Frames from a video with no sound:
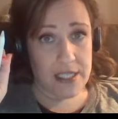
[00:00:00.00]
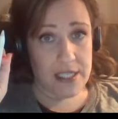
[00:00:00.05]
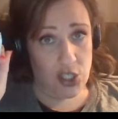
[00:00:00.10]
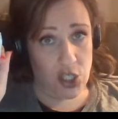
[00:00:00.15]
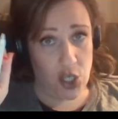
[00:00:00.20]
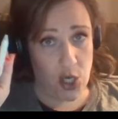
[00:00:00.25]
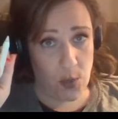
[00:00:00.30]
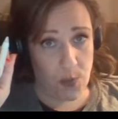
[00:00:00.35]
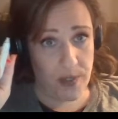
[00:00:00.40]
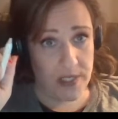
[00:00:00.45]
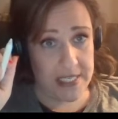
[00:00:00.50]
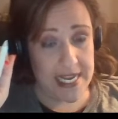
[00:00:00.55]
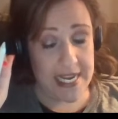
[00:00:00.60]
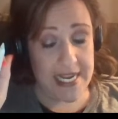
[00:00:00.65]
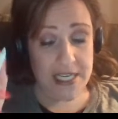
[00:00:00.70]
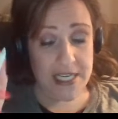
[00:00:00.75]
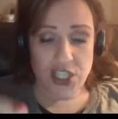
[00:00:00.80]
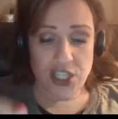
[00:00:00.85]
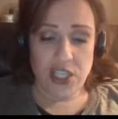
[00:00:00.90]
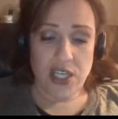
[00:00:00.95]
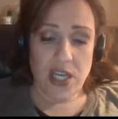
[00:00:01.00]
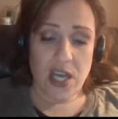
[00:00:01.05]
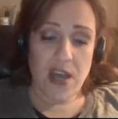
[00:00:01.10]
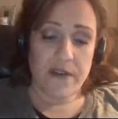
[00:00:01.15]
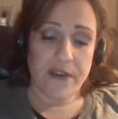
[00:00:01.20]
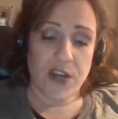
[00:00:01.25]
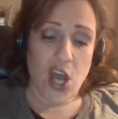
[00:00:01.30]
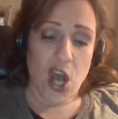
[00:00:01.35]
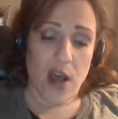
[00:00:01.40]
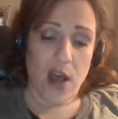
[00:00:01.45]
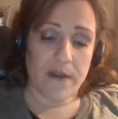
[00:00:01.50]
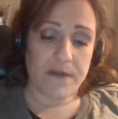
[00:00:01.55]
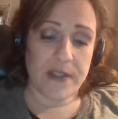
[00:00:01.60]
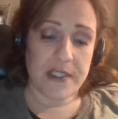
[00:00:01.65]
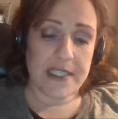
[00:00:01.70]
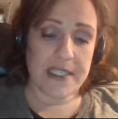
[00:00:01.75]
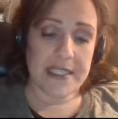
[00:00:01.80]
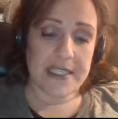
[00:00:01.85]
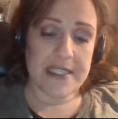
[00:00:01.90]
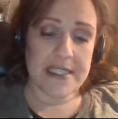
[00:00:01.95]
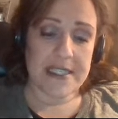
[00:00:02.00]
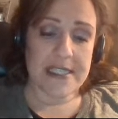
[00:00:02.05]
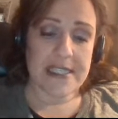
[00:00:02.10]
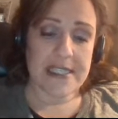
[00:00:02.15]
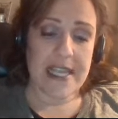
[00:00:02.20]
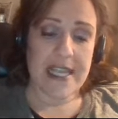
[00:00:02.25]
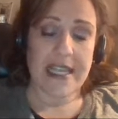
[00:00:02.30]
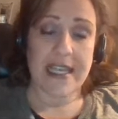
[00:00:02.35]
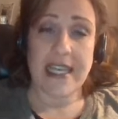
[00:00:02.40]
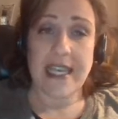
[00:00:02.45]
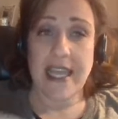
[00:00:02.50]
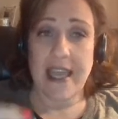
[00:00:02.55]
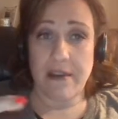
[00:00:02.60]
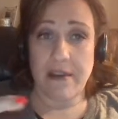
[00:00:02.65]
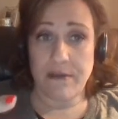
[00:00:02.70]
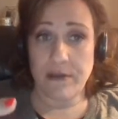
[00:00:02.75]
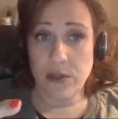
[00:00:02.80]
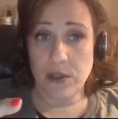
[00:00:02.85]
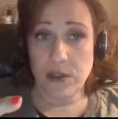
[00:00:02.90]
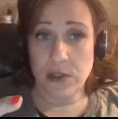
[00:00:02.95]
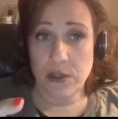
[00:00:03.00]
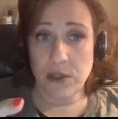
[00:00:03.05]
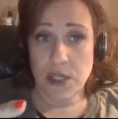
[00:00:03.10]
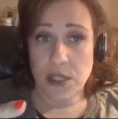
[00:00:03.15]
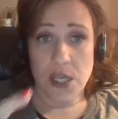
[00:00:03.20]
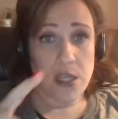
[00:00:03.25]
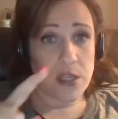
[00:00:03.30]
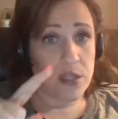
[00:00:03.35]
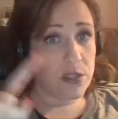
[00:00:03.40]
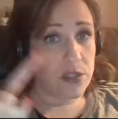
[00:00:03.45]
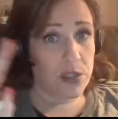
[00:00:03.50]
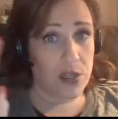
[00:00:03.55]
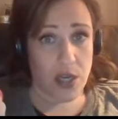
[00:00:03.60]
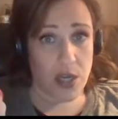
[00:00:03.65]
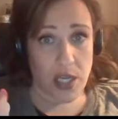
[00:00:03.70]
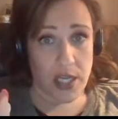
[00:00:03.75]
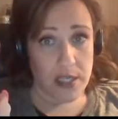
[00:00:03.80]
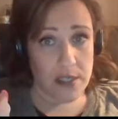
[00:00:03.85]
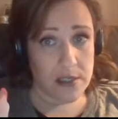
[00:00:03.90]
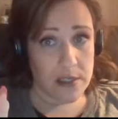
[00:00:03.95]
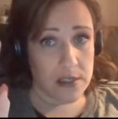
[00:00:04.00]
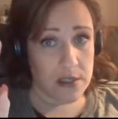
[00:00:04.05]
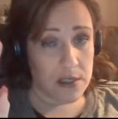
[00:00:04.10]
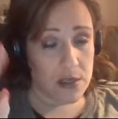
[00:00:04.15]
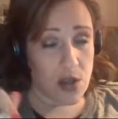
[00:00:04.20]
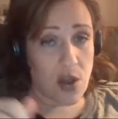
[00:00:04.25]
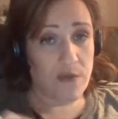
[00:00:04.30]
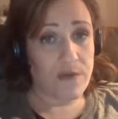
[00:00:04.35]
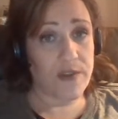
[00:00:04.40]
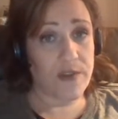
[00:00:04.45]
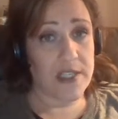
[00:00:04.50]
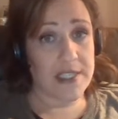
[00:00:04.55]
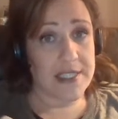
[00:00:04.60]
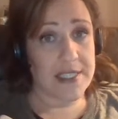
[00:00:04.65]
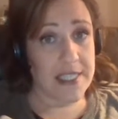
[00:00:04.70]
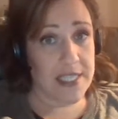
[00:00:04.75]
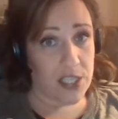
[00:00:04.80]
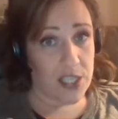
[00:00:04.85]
interpretation of confidence level, not confidence